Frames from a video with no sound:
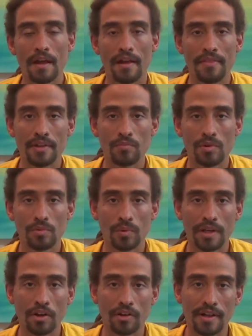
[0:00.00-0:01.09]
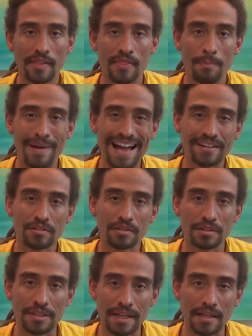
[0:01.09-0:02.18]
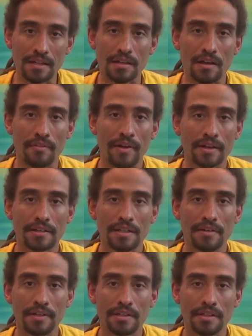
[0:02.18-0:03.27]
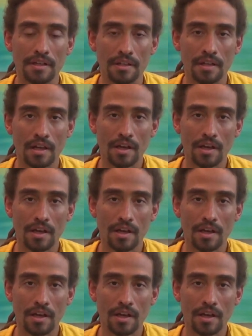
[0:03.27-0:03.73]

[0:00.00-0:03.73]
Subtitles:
And then when we are in the battle den of activity,